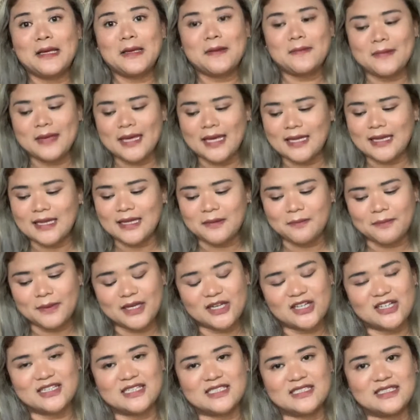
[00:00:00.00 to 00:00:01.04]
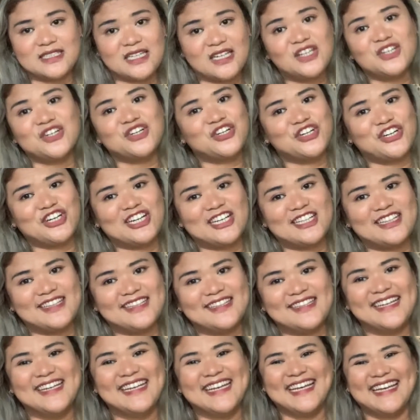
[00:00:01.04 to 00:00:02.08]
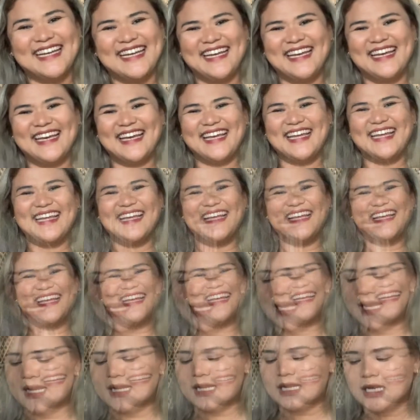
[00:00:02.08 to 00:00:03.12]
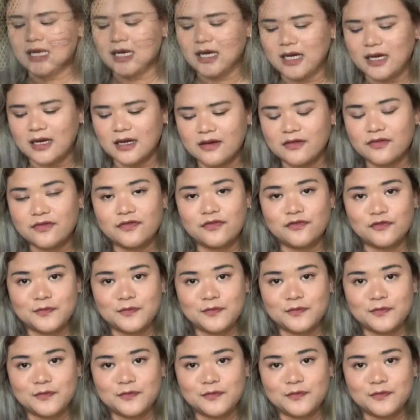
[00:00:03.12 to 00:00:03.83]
Mainly because they look good. I love